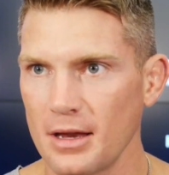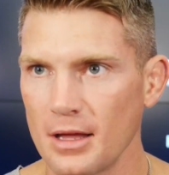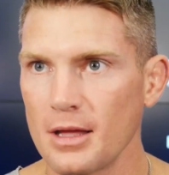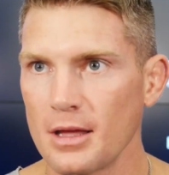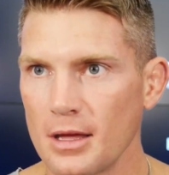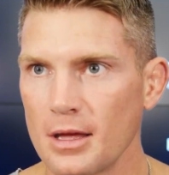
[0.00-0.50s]
Yeah,
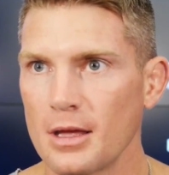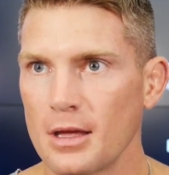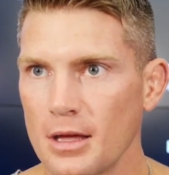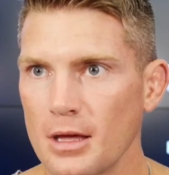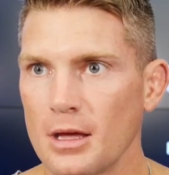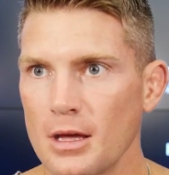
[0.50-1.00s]
the,
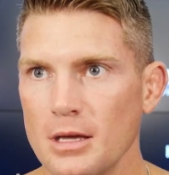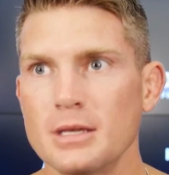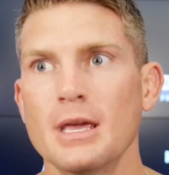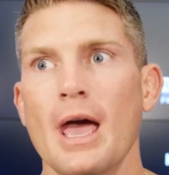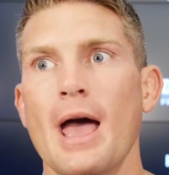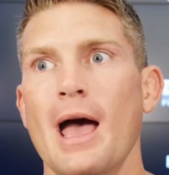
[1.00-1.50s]
finals.
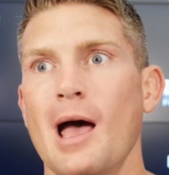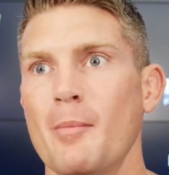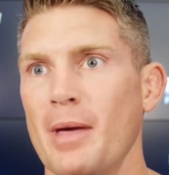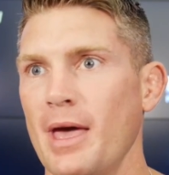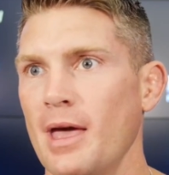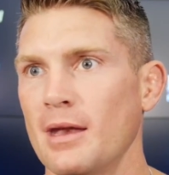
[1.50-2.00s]
Yeah,
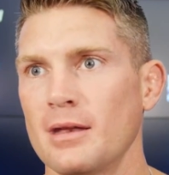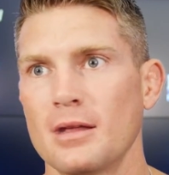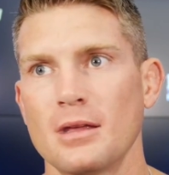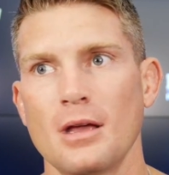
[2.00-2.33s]
man.